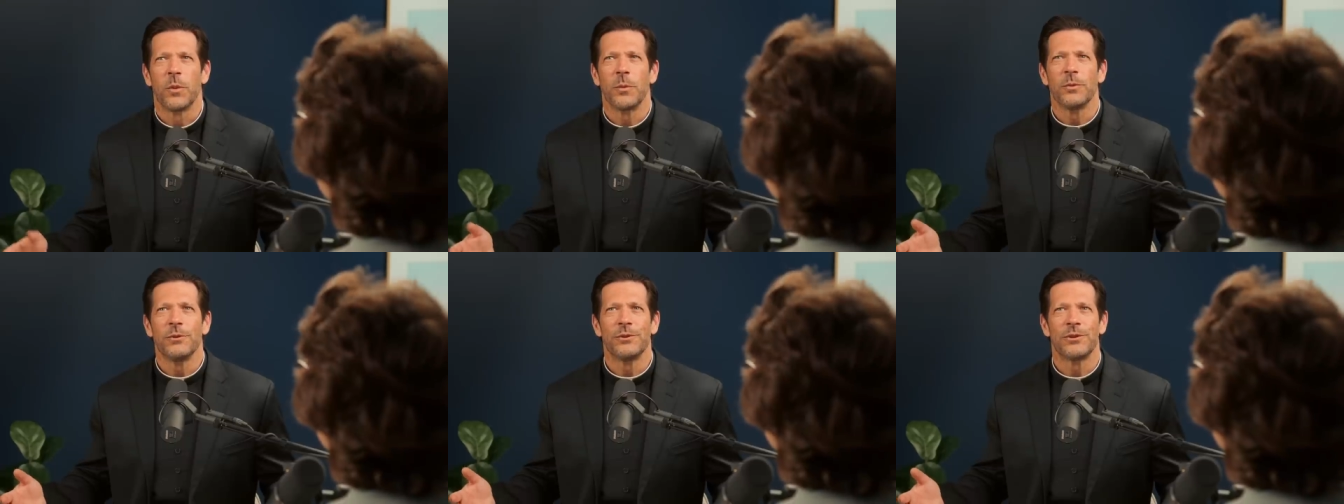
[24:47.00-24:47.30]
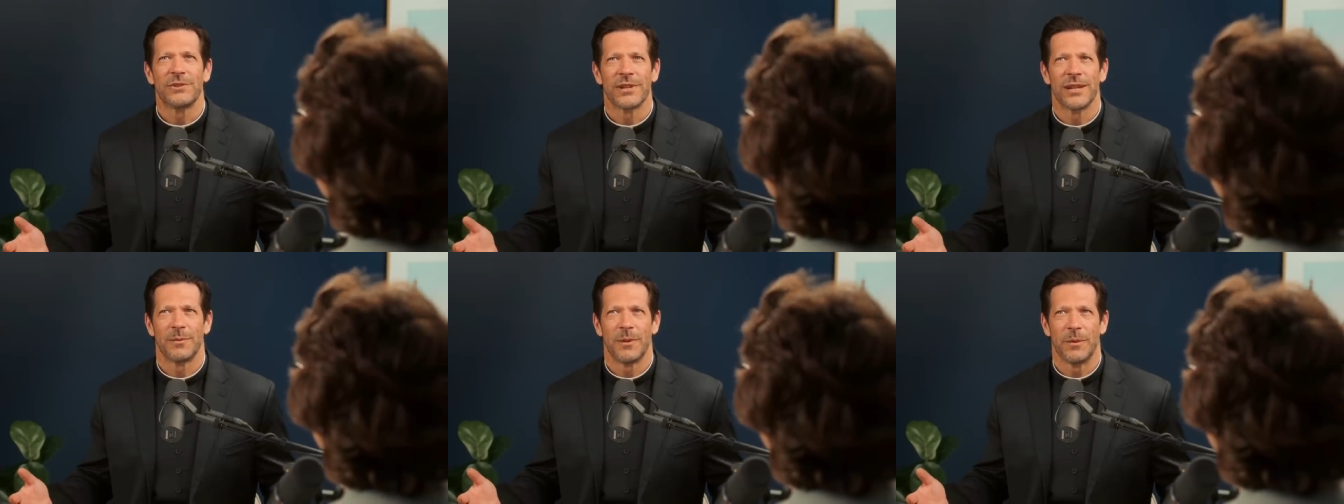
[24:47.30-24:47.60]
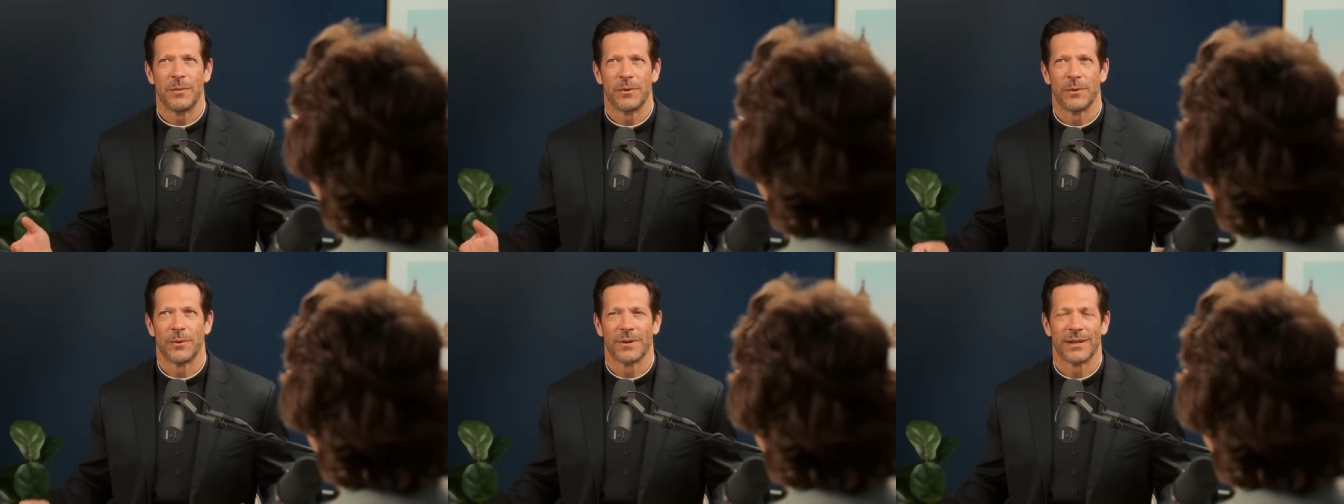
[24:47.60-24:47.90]
What would you say to
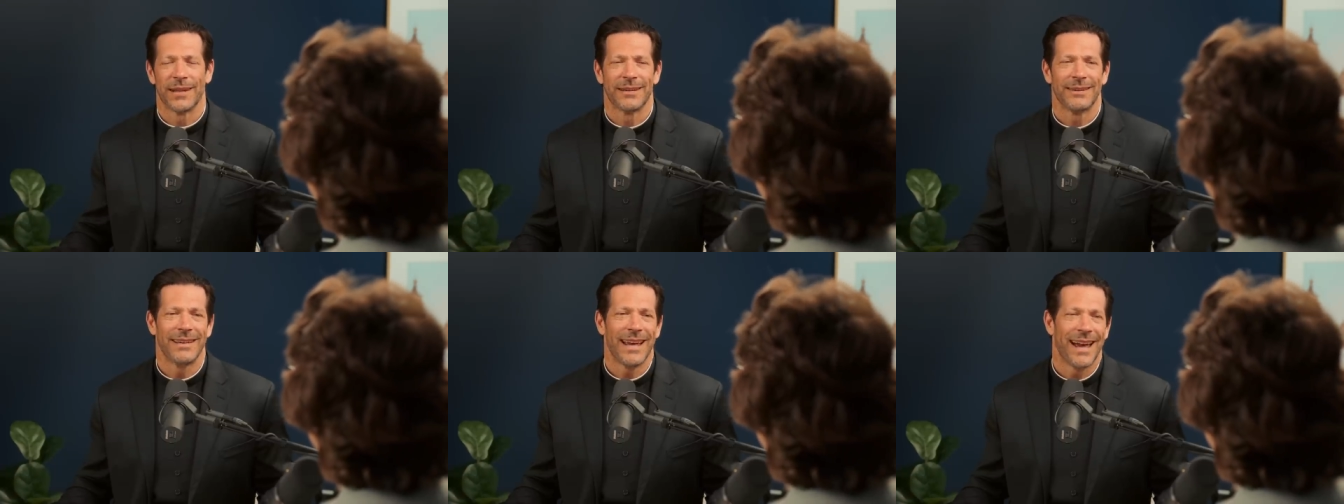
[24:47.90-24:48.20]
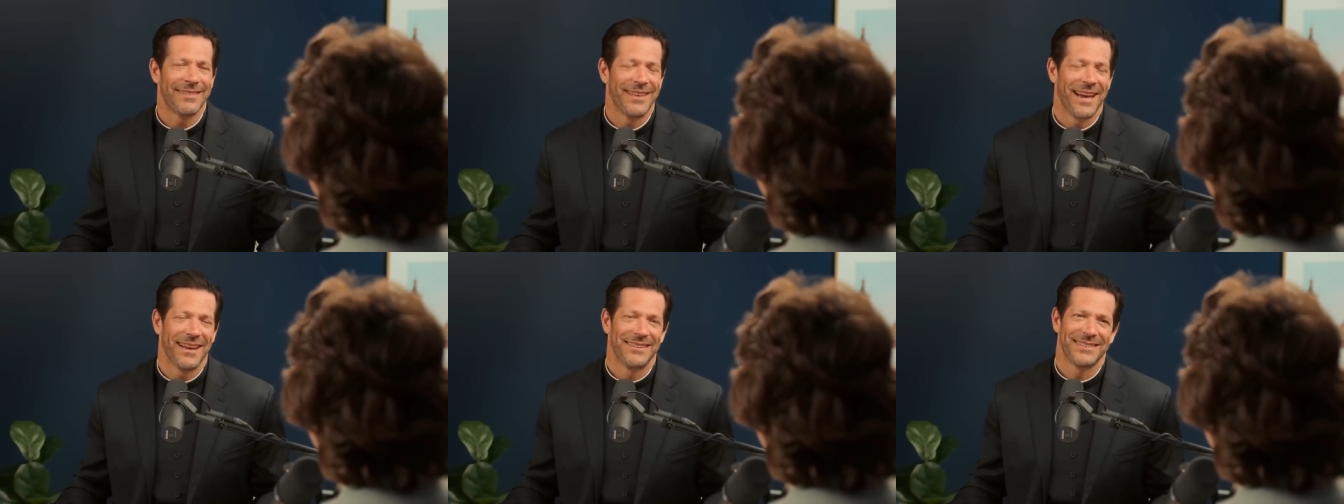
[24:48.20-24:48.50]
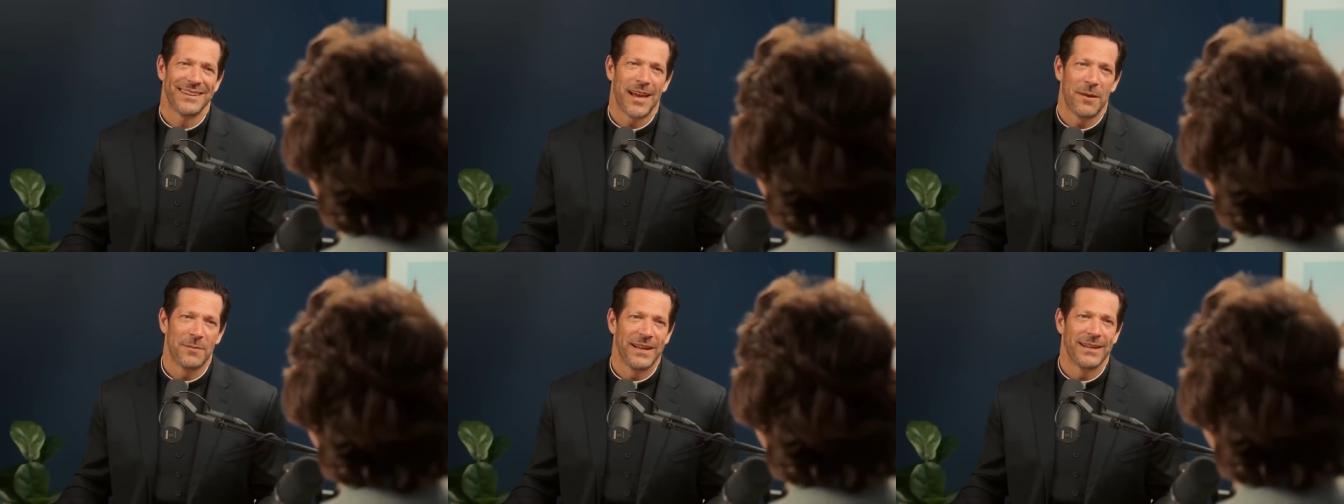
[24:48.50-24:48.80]
people who are like, yeah,
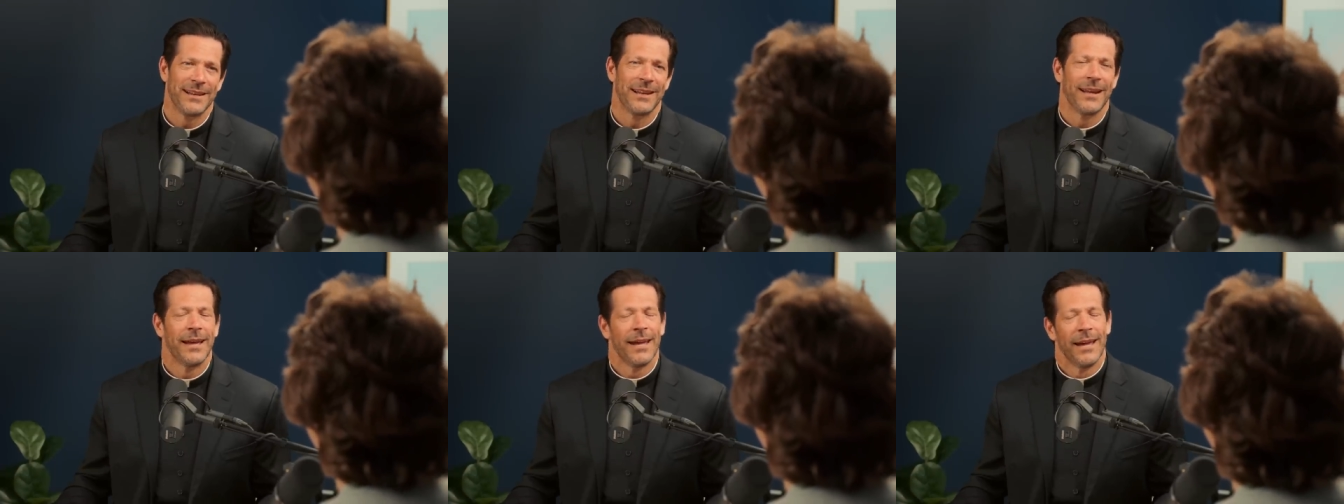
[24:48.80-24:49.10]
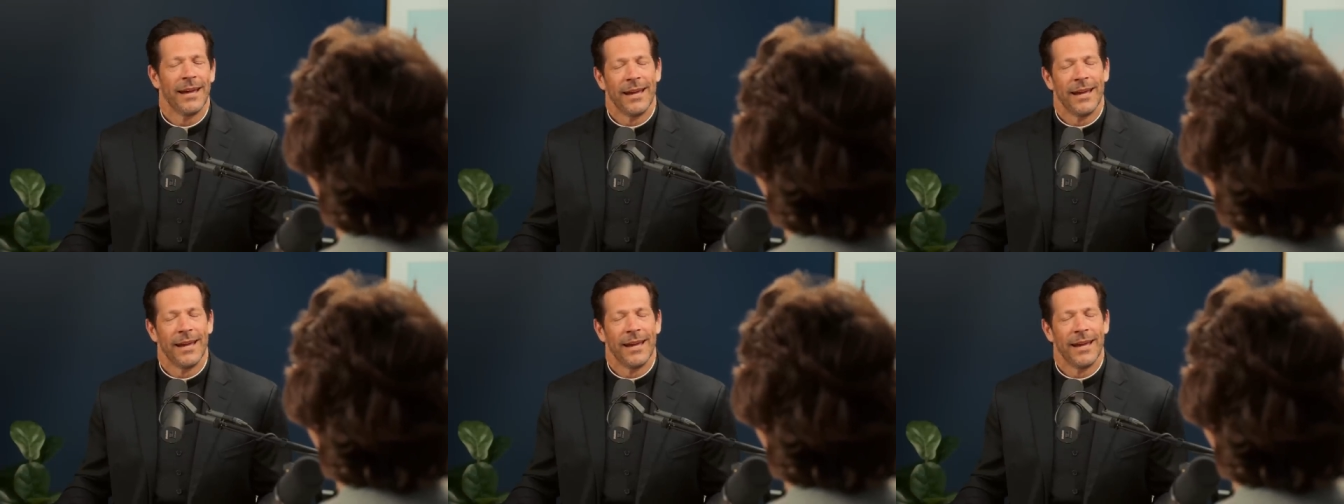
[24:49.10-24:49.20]
that's I mean,